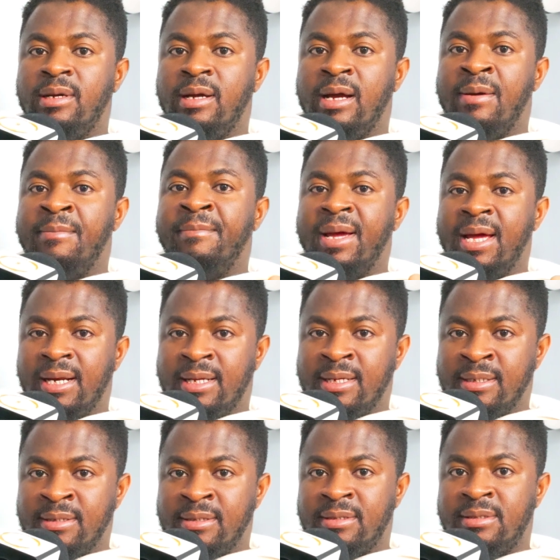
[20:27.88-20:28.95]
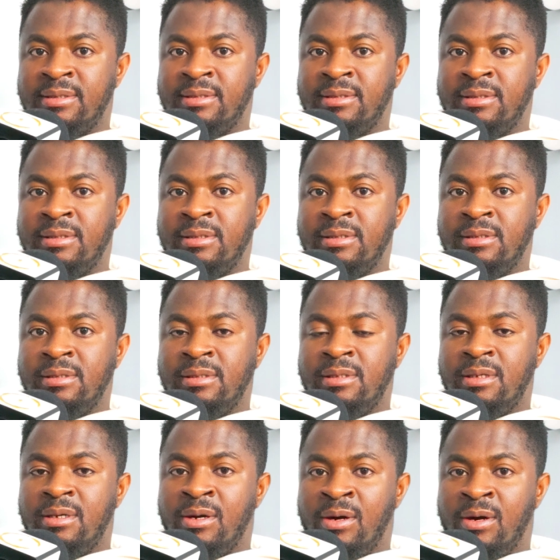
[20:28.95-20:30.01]
America,
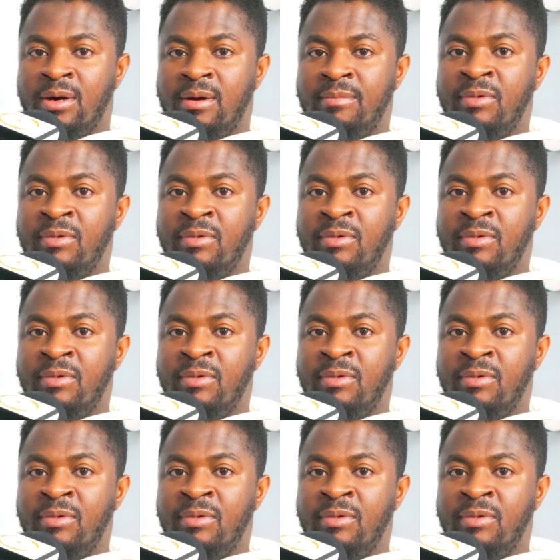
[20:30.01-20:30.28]
or